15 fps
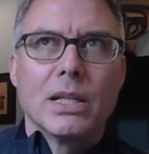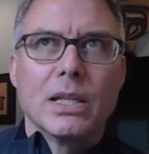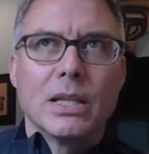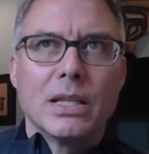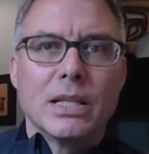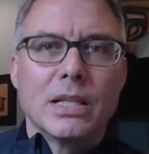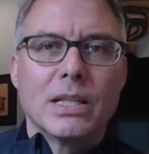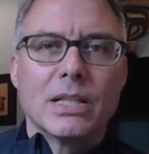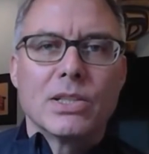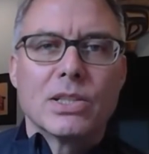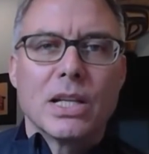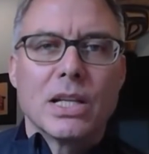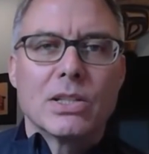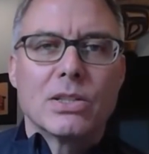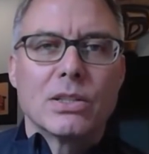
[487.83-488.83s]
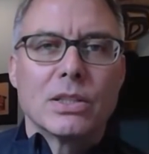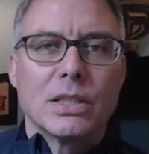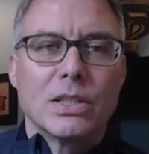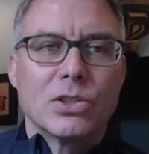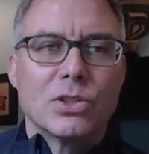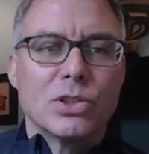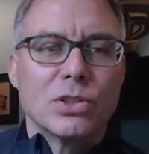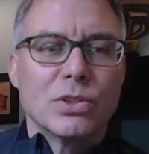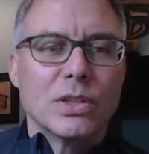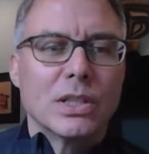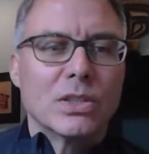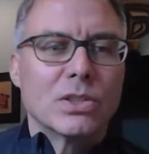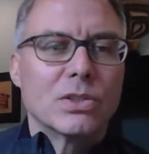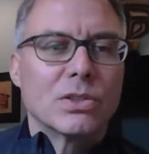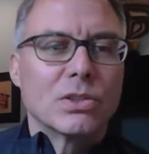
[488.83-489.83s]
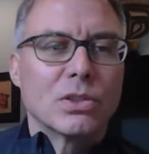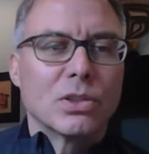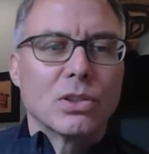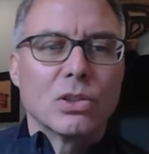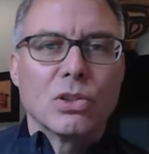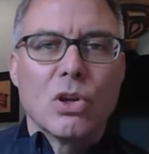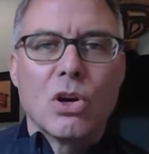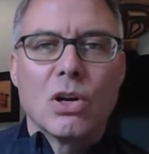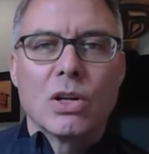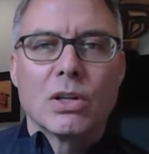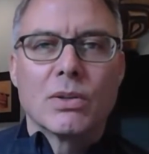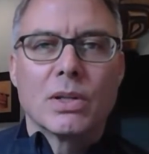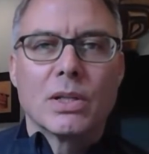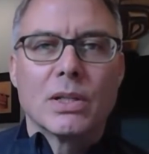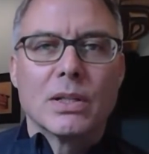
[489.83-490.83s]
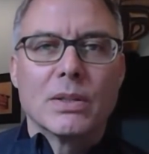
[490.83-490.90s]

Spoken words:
the consent issue has long